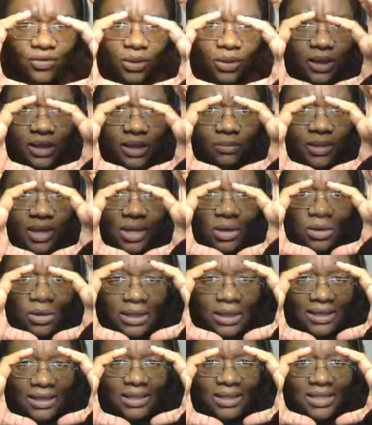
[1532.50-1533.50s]
you eat a meal,
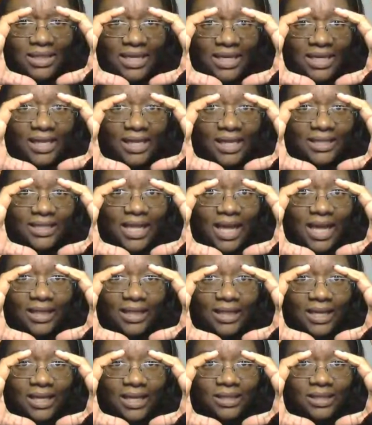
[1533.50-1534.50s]
like the steak is like
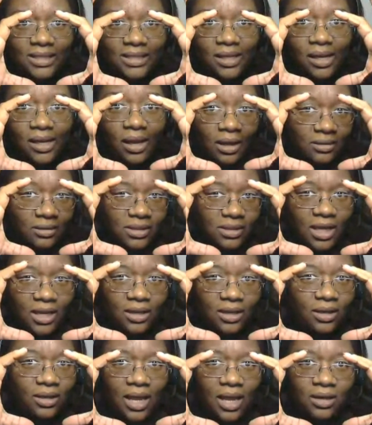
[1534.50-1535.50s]
this uh-huh.
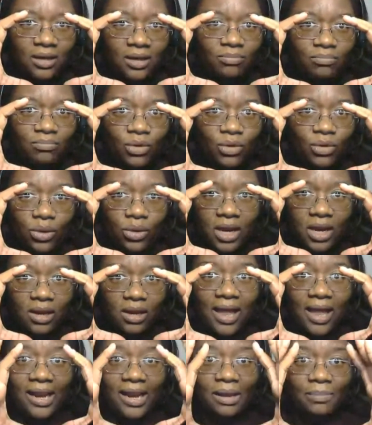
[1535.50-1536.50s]
in in North
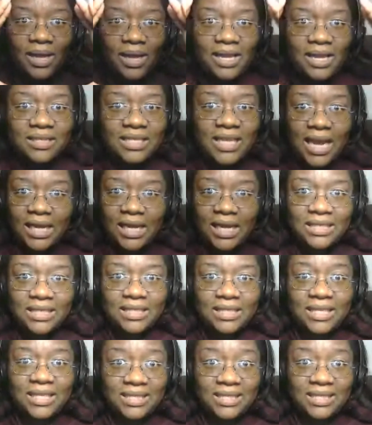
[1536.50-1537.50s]
Carolina, but in
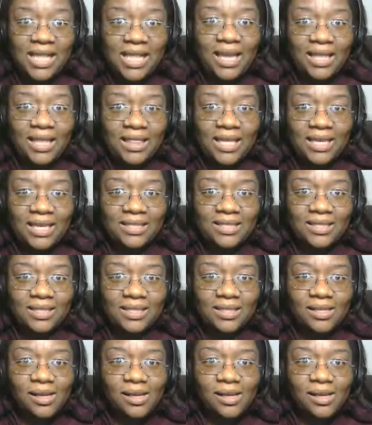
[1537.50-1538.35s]
Texas it's like this.